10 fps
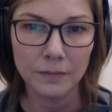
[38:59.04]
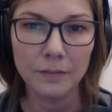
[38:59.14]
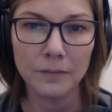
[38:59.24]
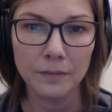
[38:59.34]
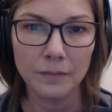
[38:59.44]

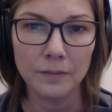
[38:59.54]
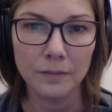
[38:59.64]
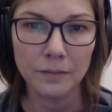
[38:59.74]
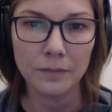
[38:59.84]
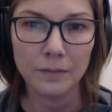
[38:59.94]

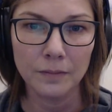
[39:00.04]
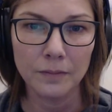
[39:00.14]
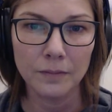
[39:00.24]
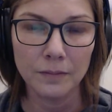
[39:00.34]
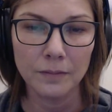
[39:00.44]

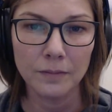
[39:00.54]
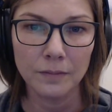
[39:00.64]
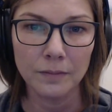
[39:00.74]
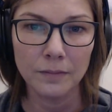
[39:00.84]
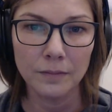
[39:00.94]

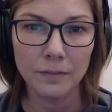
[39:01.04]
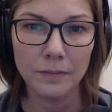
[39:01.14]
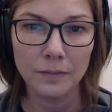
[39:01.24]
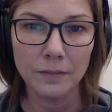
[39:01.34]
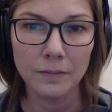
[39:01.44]

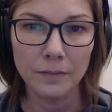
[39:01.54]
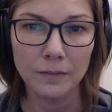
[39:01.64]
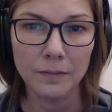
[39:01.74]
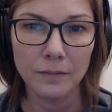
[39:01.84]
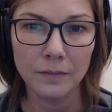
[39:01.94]

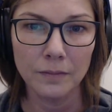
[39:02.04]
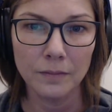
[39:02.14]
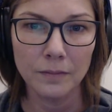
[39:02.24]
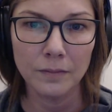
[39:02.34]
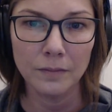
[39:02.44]

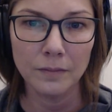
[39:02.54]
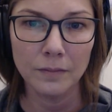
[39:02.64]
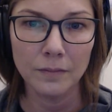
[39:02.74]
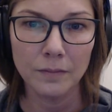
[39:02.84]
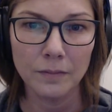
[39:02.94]

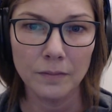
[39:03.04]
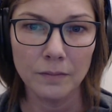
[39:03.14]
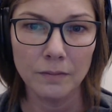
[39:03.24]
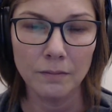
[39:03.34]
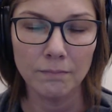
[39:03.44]

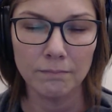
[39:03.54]
(silent)